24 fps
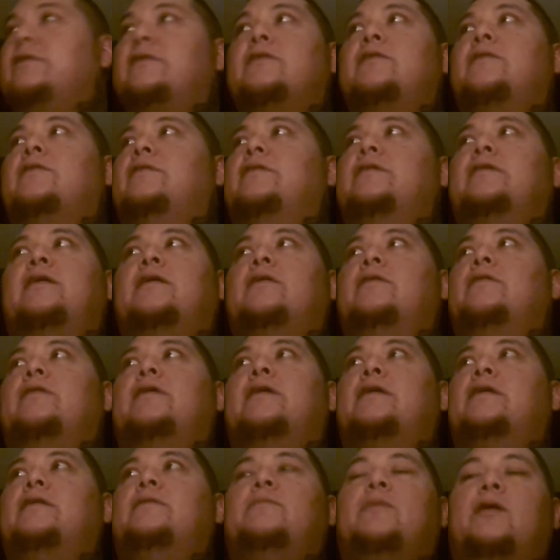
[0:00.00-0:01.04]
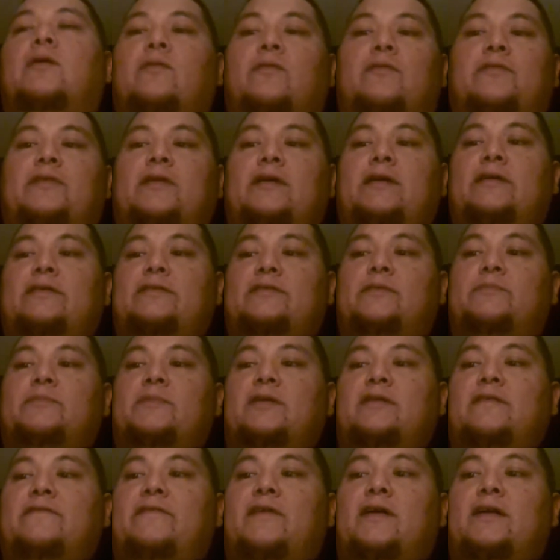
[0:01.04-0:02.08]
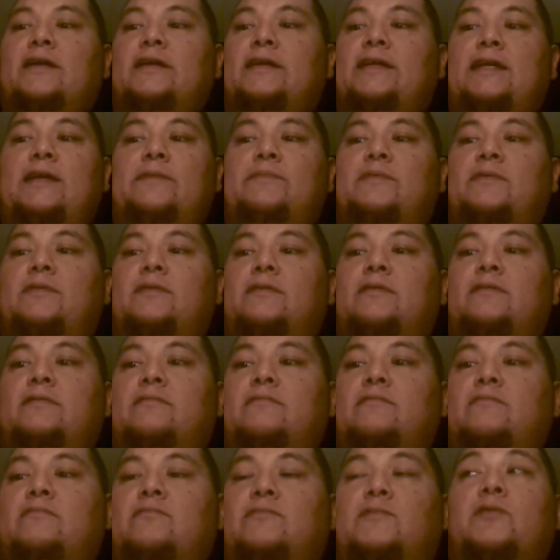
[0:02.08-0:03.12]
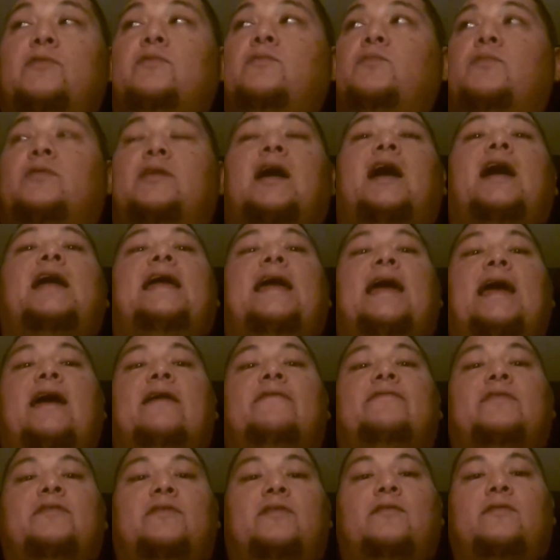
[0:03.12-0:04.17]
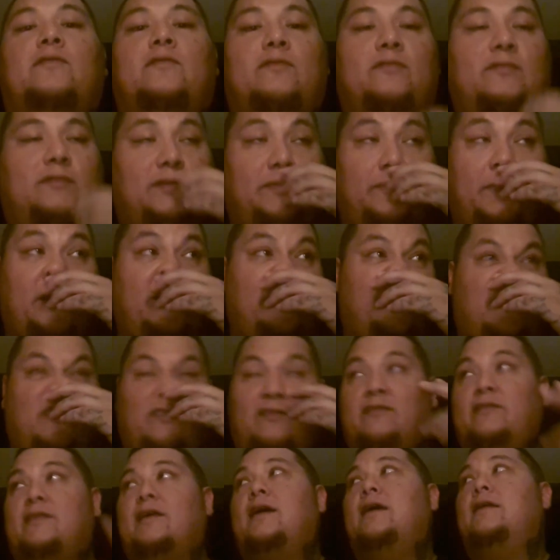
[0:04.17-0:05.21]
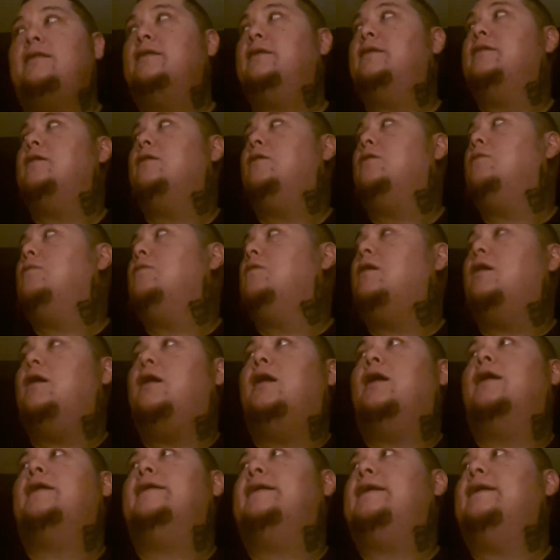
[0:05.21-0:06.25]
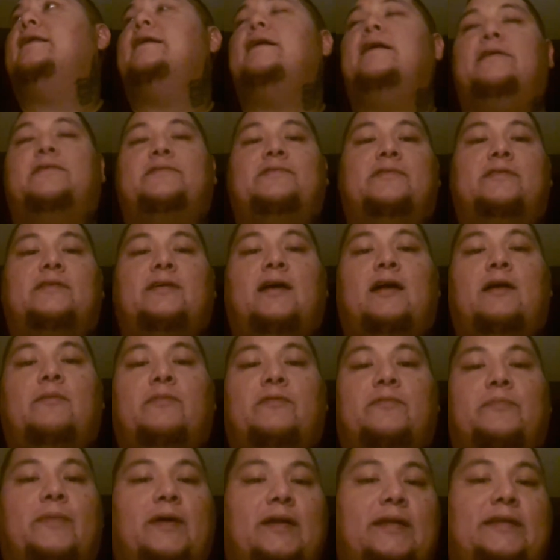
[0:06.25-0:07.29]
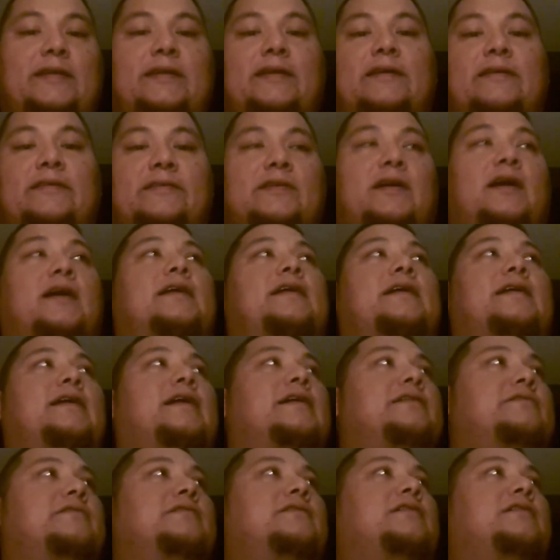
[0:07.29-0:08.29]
do, and my whole thing is I'm going to fucking keep doing what I have to do to make sure that, I get extra time with my kids, I get extra